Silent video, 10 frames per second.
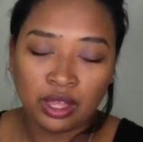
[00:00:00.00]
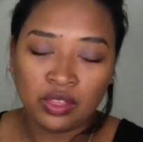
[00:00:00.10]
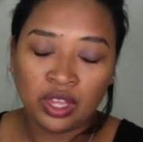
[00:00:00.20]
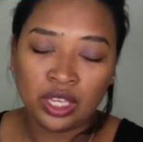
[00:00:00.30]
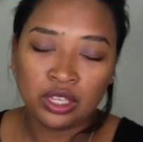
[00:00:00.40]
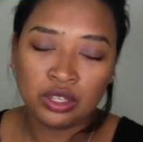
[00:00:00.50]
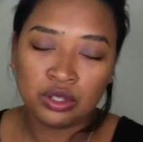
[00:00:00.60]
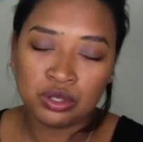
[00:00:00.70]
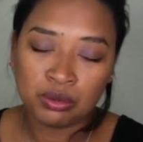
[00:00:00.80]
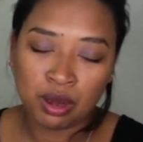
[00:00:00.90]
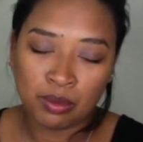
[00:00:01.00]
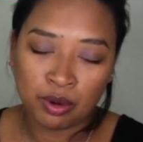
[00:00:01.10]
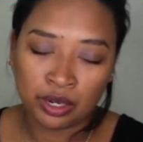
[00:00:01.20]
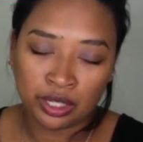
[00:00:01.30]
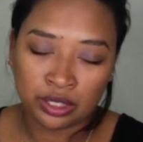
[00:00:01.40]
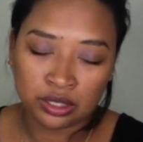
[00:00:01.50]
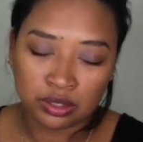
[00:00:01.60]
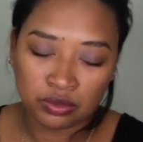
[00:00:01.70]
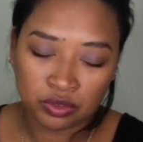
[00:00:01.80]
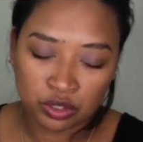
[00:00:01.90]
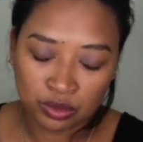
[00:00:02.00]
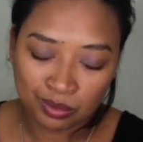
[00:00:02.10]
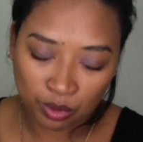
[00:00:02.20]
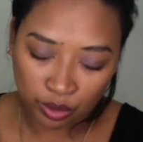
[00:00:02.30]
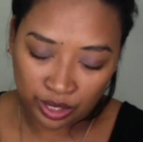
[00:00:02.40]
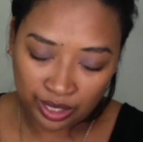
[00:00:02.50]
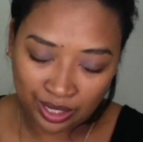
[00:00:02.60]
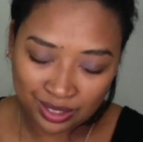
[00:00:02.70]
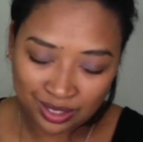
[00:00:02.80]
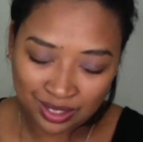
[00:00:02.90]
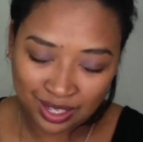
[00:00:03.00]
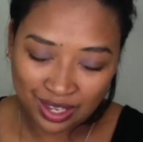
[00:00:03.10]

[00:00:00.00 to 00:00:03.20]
Thank you to our bodies for supporting us,